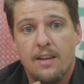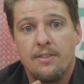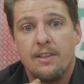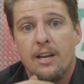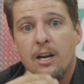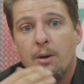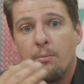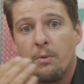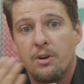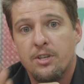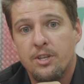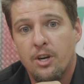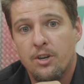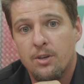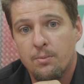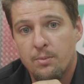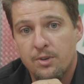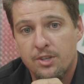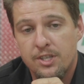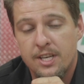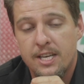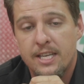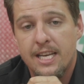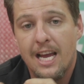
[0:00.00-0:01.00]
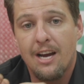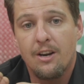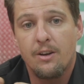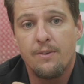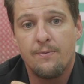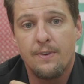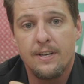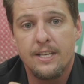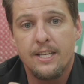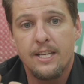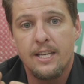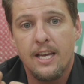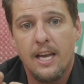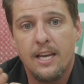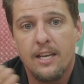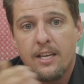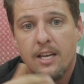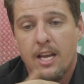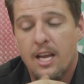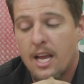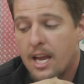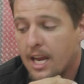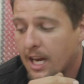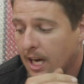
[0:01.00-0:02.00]
and then I'm gonna turn the machine down to
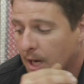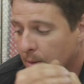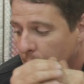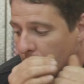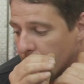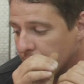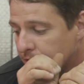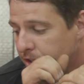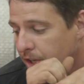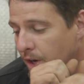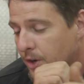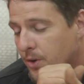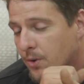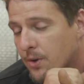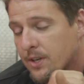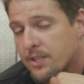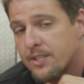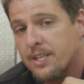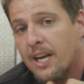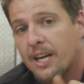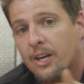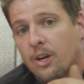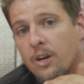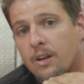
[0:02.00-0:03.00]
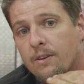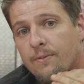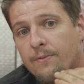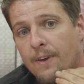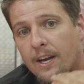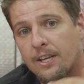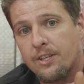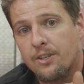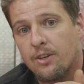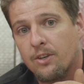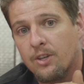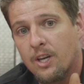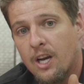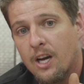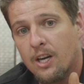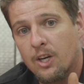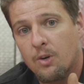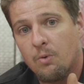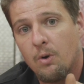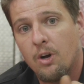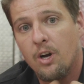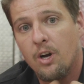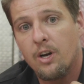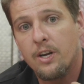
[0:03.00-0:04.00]
fifty-eight. And I'm going to show you it's not going to affect your
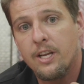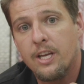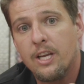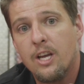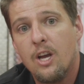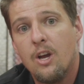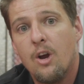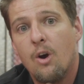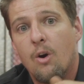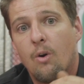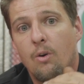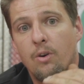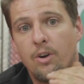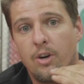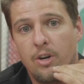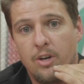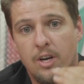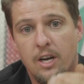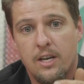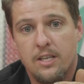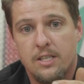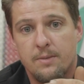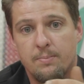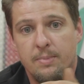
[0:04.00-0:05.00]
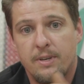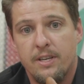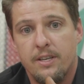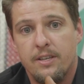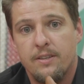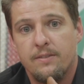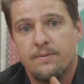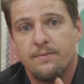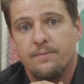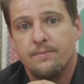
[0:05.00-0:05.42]
cut quality or your cut speed.